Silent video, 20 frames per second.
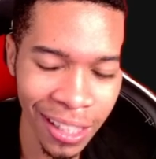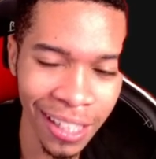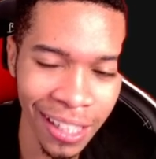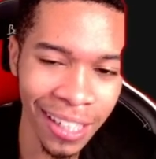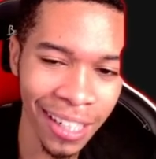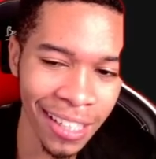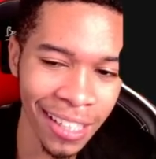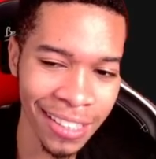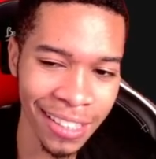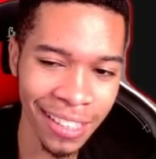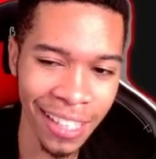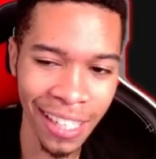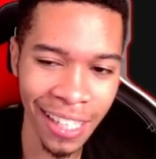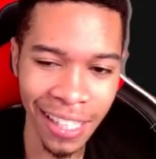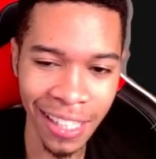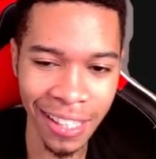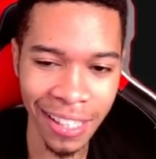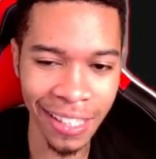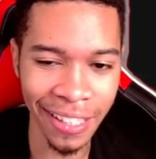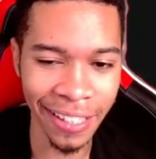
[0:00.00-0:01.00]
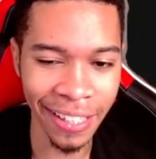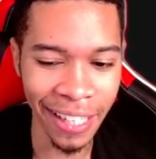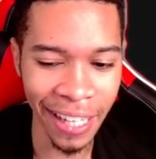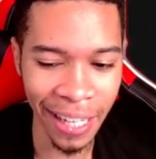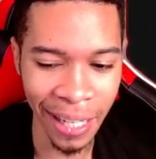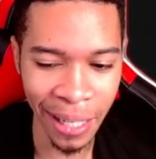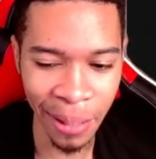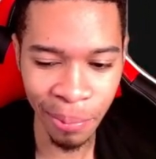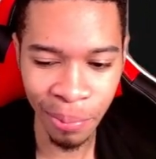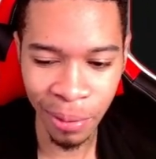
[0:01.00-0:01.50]
and let's get the
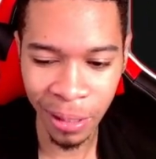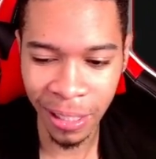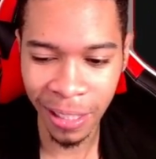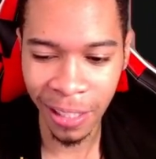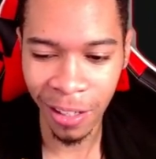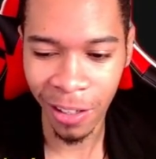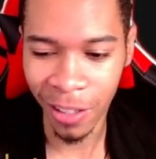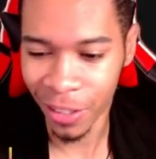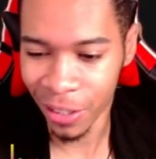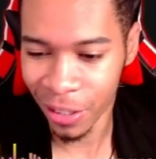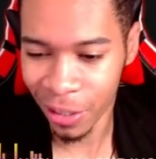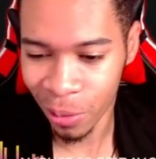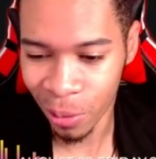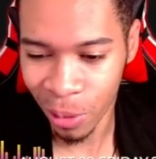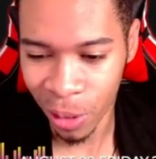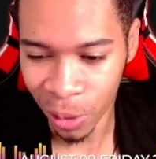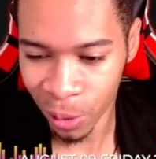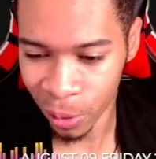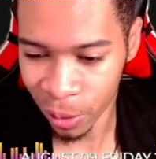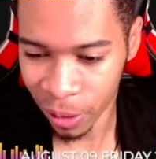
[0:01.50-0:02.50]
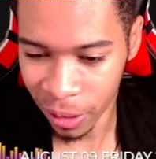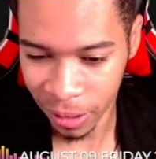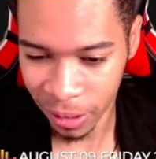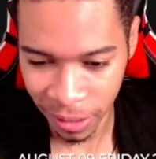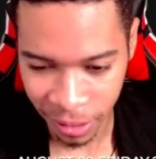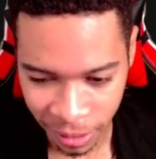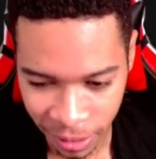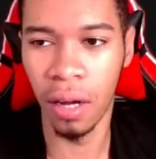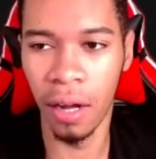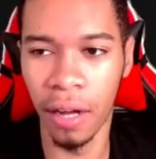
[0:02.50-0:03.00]
gameplay on the road.
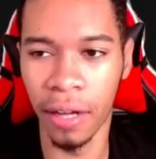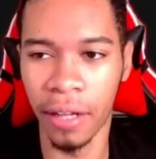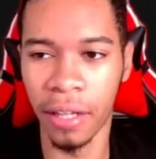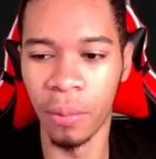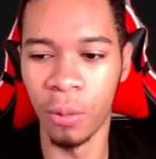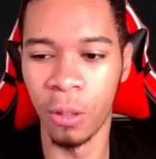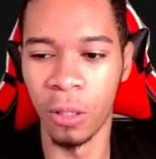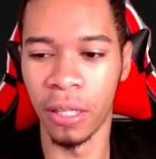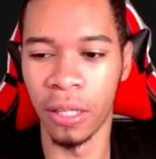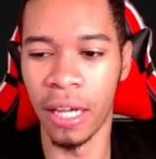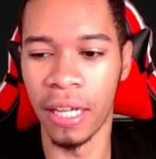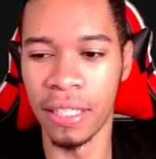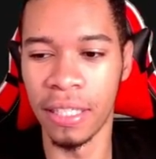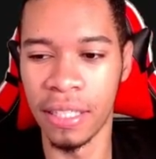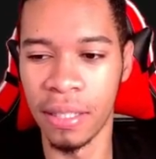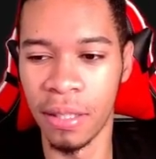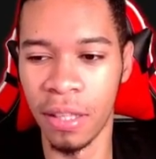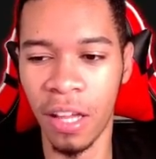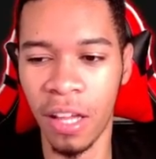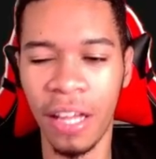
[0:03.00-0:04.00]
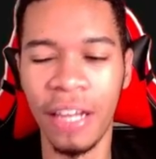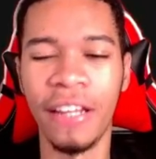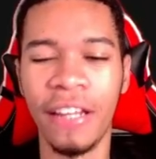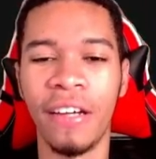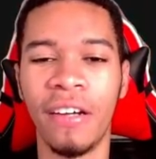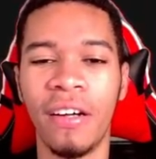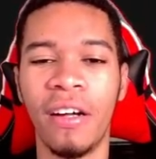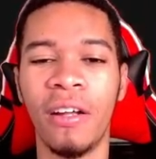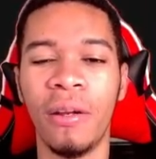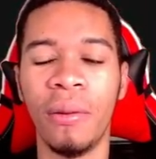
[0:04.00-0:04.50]
All right, come on, guys. Land
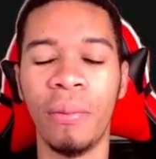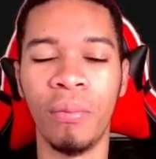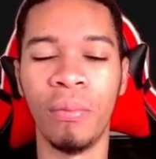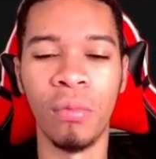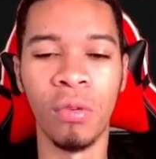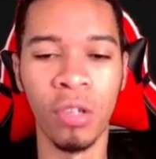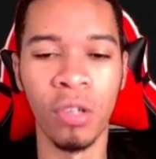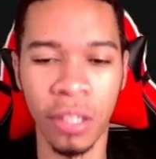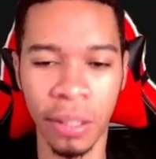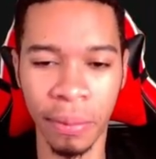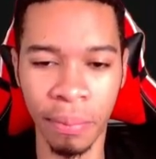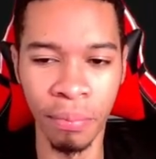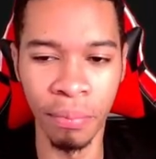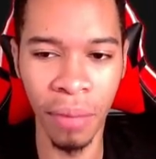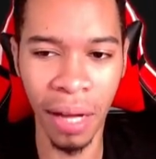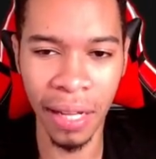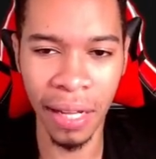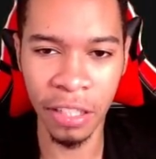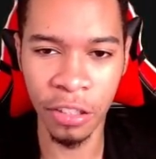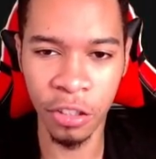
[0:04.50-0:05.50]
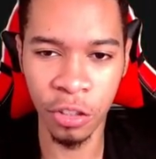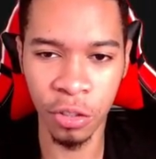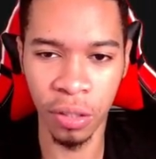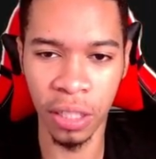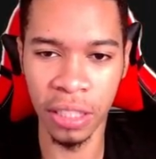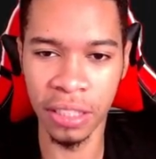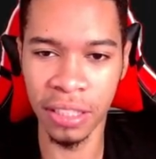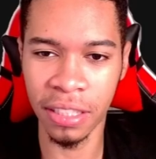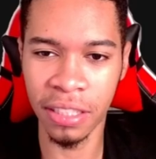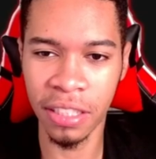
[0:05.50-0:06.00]
on my, my
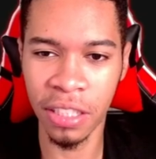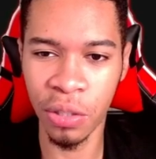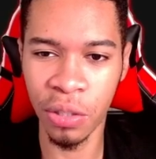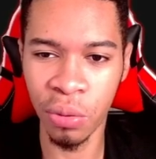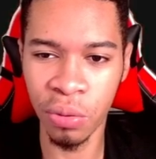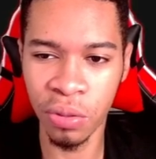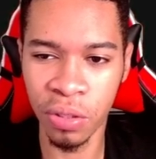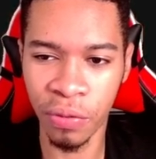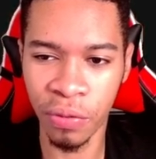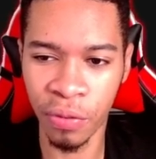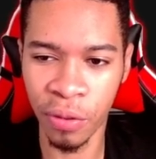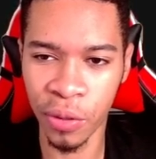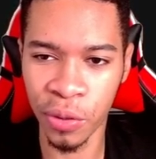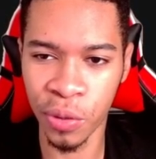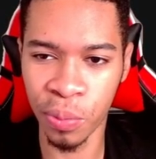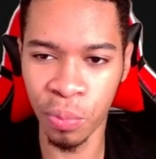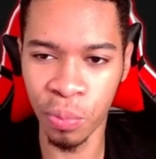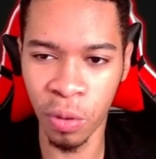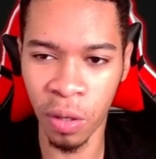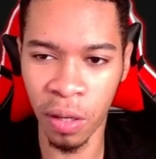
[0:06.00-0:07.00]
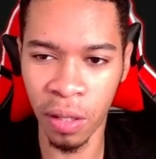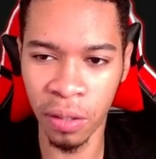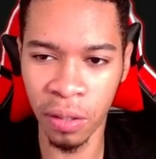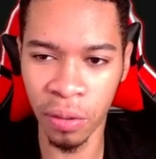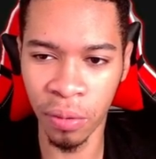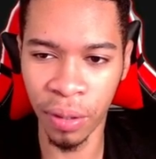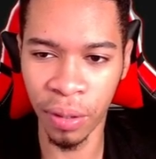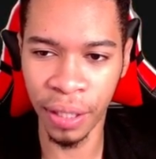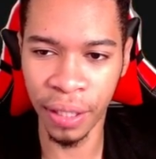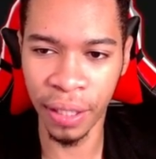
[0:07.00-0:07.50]
choice. Let's see who's the first
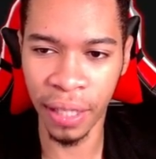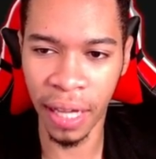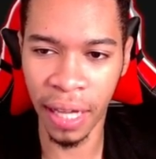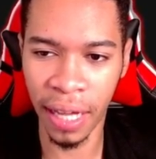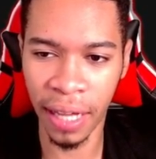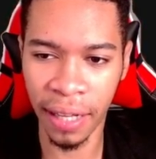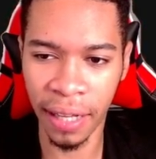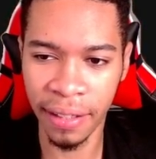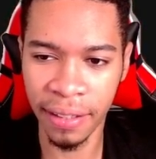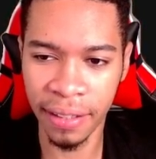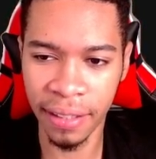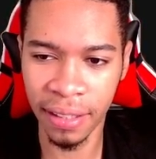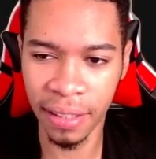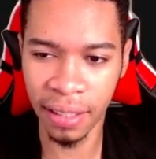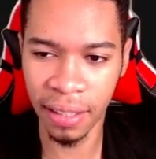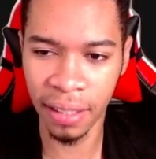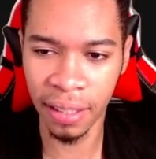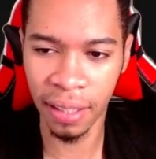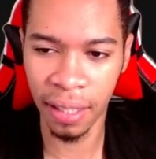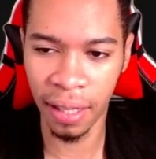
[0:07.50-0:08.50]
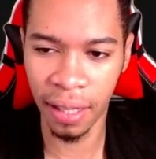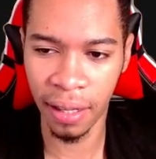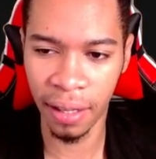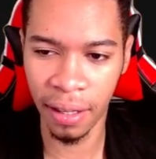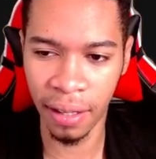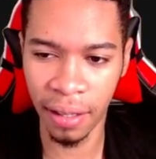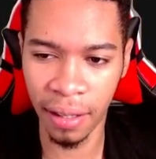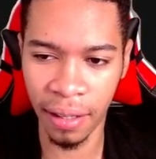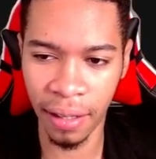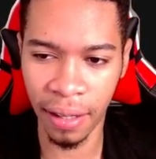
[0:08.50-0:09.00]
brawler we got.
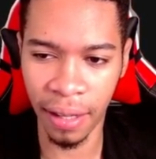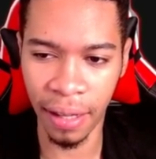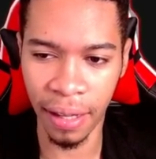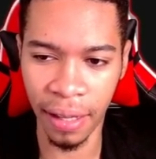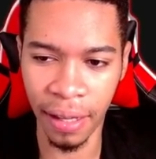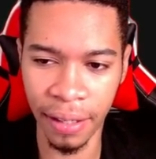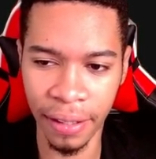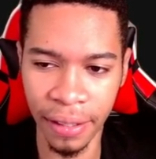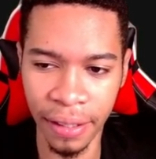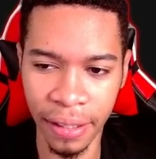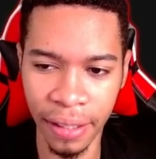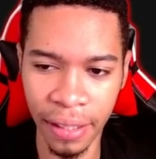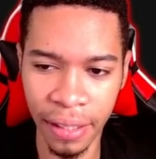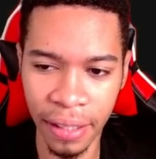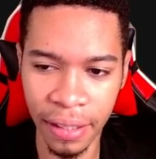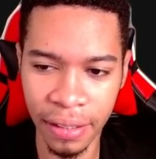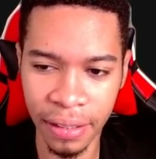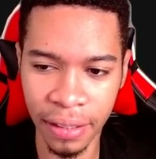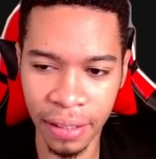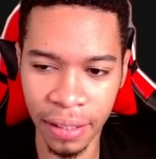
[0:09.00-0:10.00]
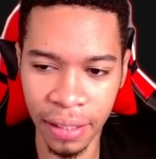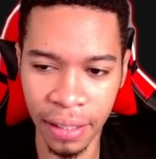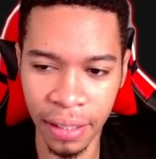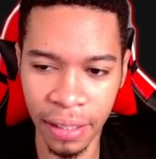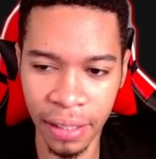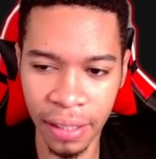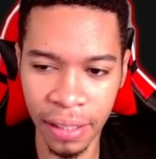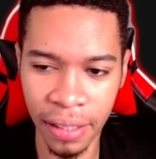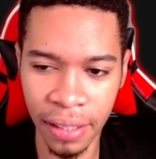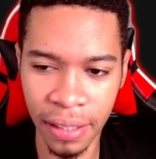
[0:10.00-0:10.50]
And it
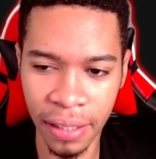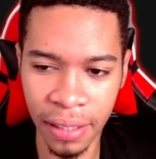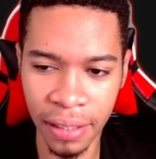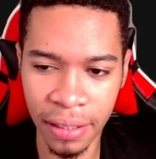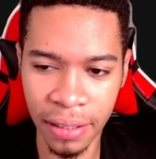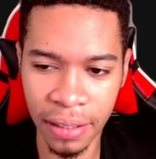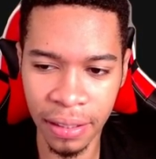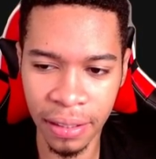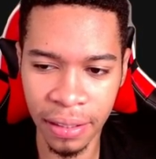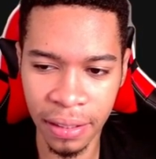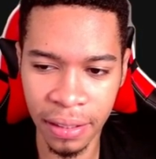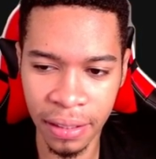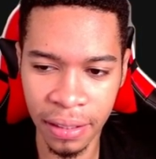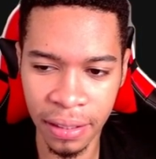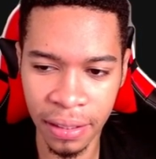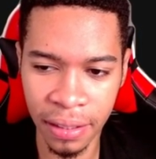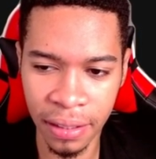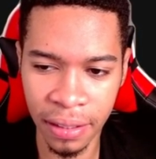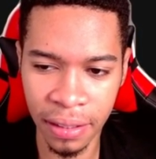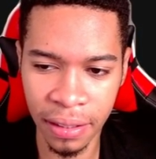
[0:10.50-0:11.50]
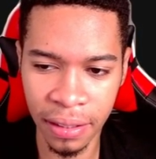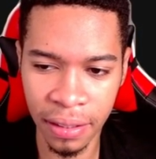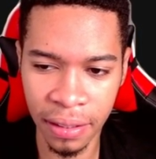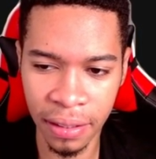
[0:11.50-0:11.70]
is